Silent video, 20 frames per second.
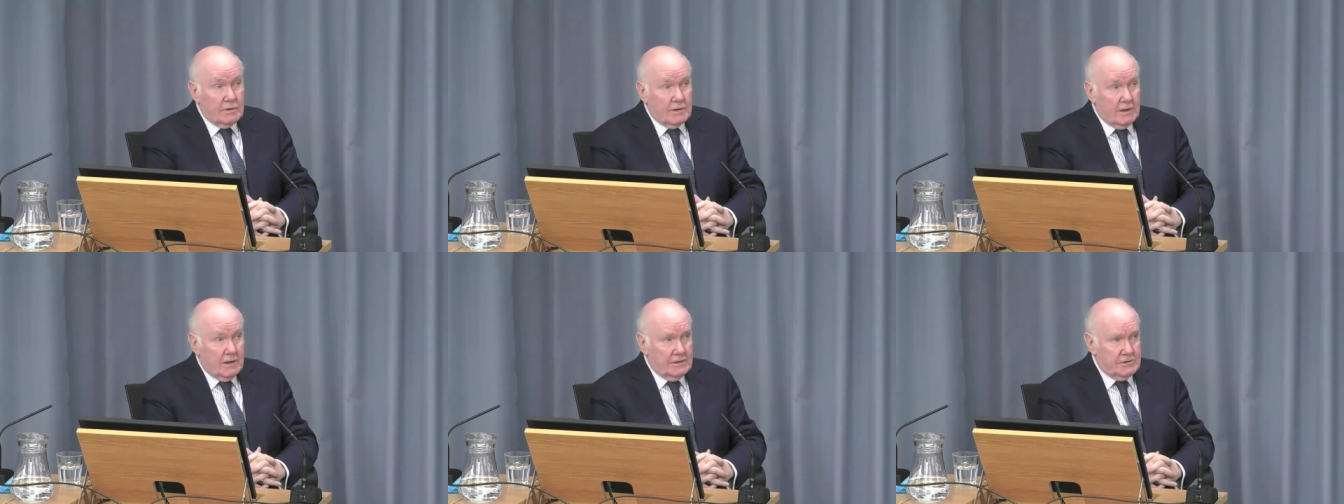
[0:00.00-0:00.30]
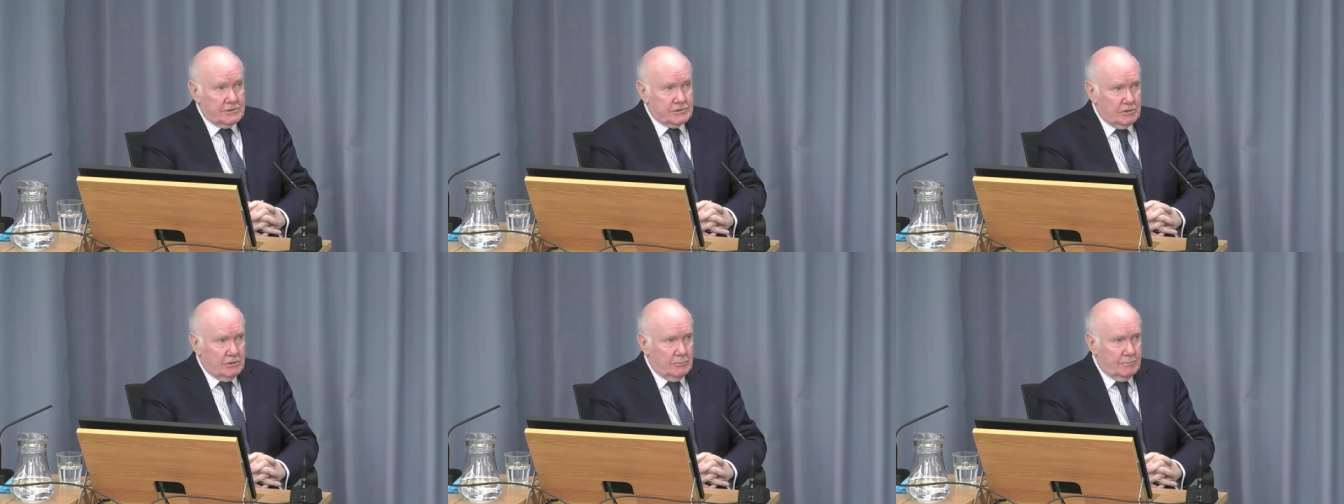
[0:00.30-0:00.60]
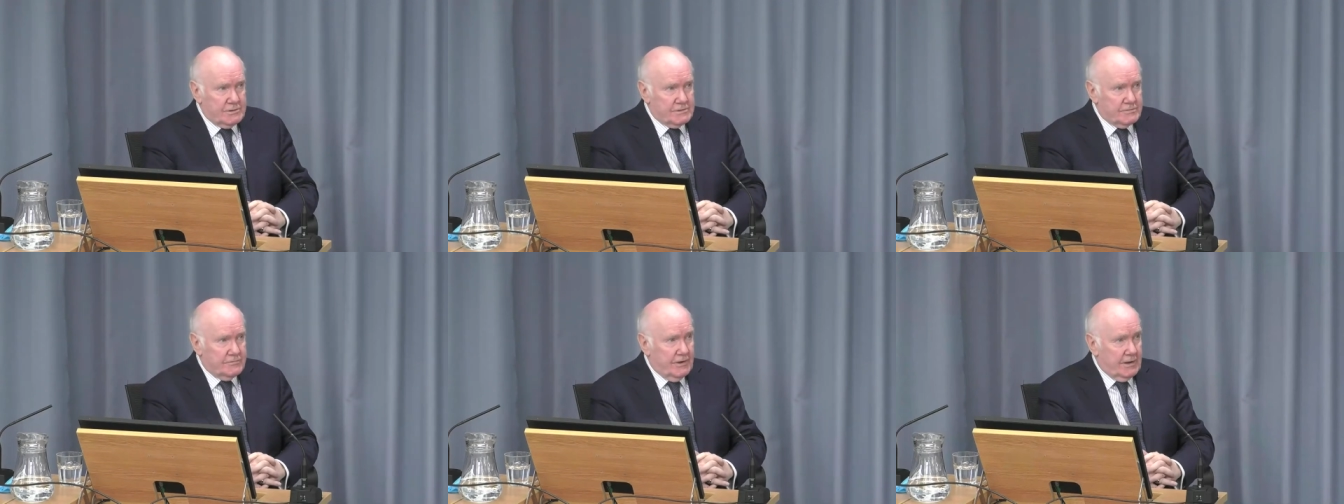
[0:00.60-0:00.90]
with that
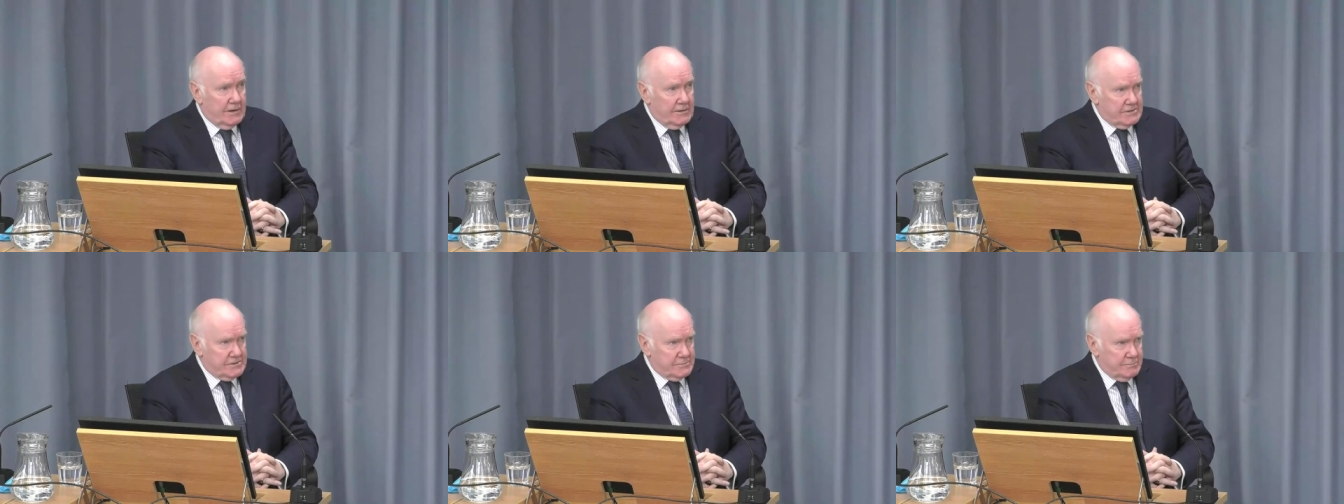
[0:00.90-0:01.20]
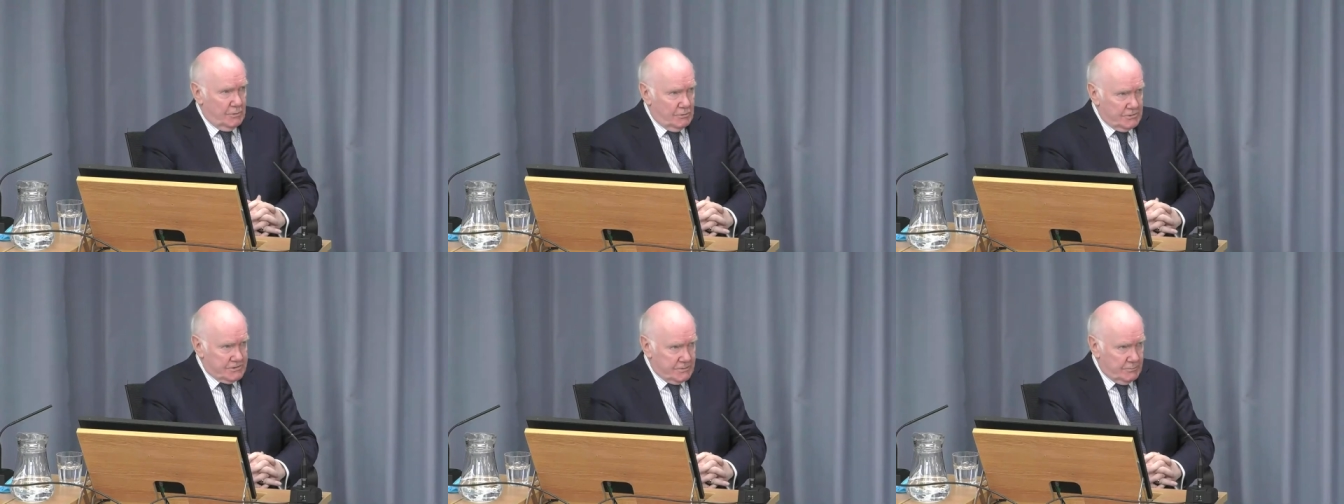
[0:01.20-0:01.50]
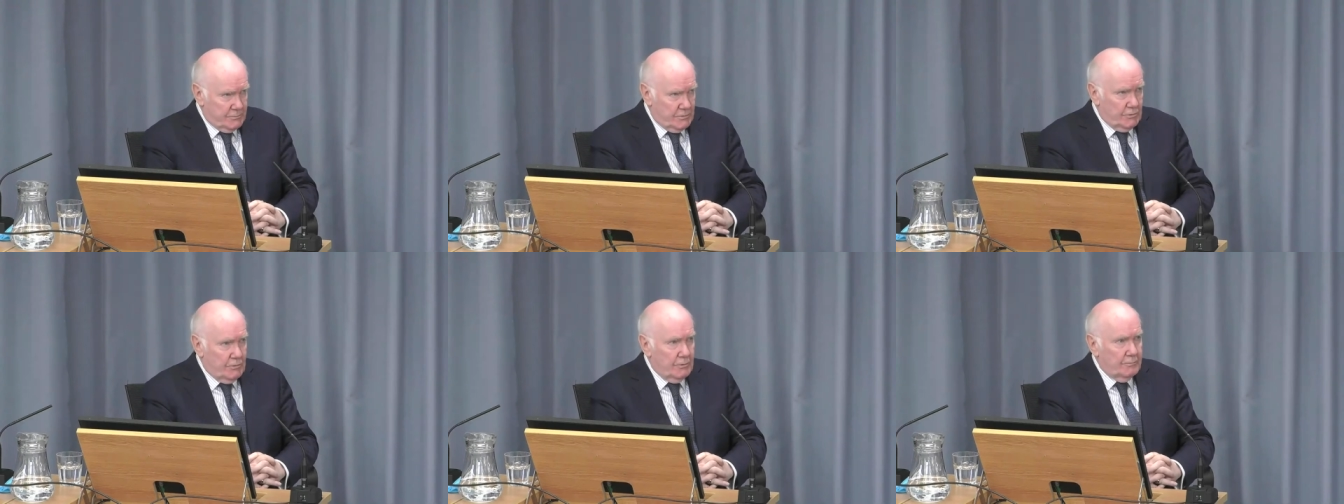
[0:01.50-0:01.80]
job as far as
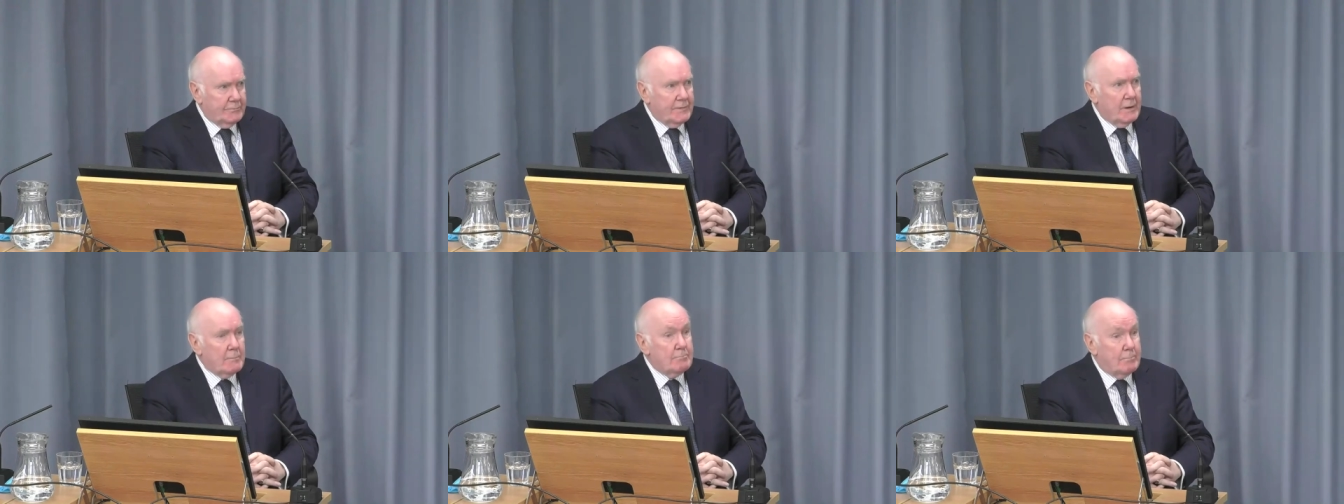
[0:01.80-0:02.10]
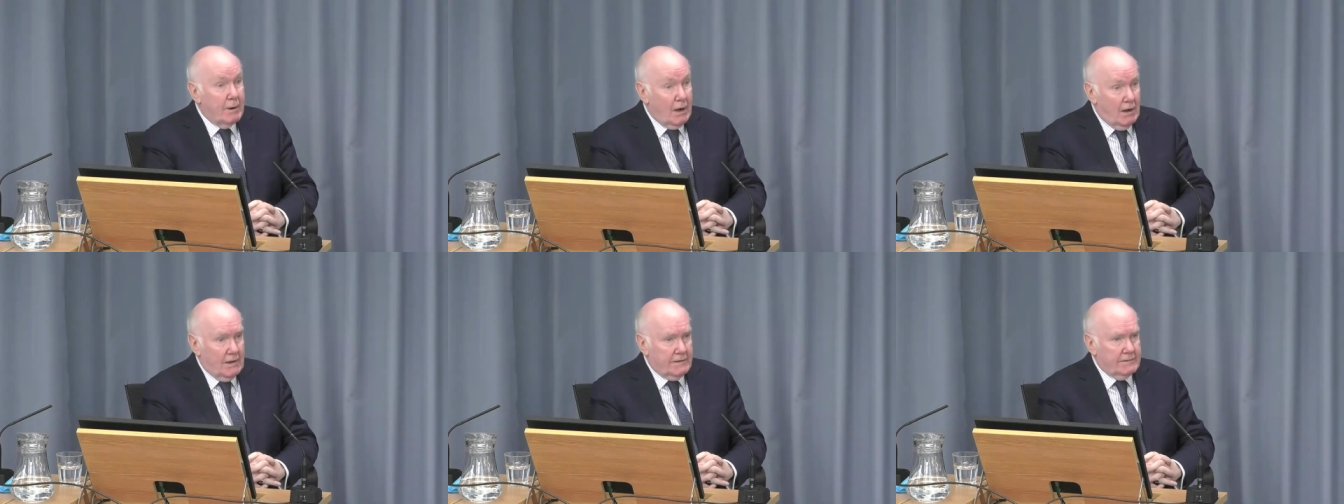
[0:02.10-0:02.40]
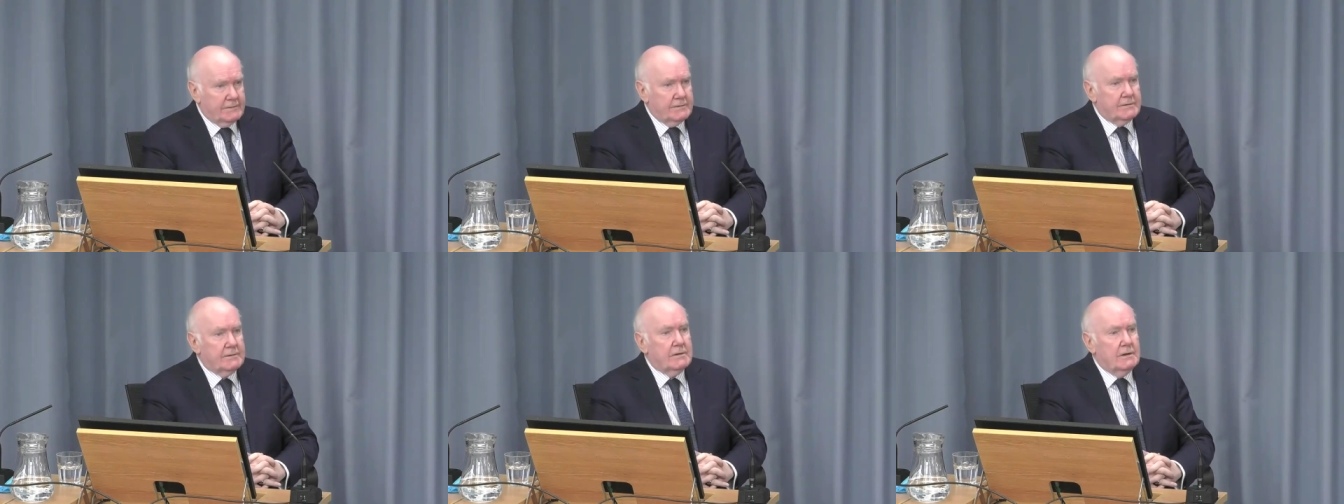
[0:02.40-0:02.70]
possible. But